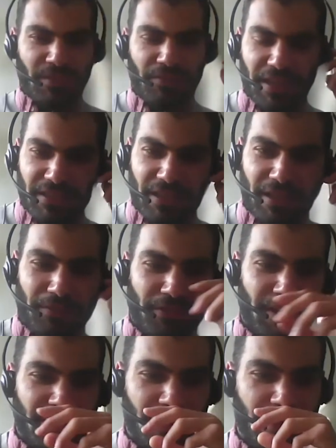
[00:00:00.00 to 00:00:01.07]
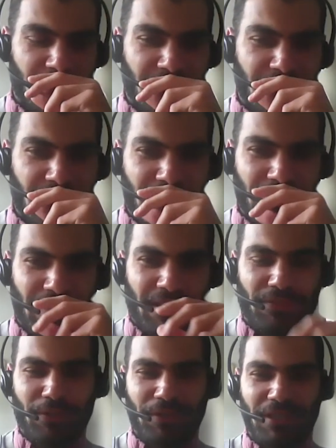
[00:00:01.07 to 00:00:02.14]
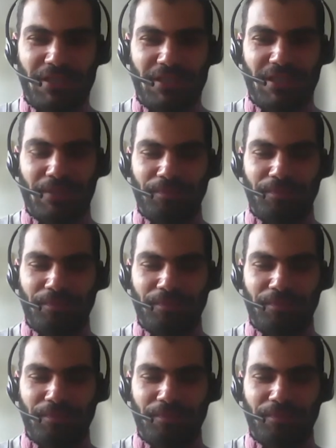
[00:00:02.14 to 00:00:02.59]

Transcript: Thanks a lot, Tetet, again for this